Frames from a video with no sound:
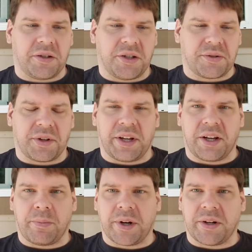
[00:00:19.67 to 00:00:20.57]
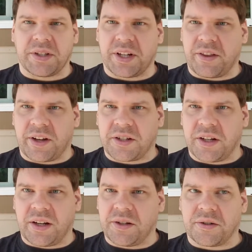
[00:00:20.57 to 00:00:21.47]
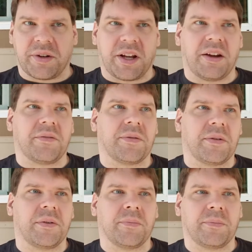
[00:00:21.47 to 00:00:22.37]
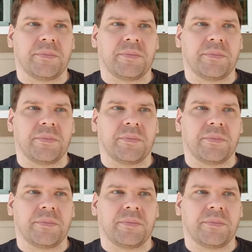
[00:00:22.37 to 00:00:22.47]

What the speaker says: She's really into birds, and I thought she'd enjoy that for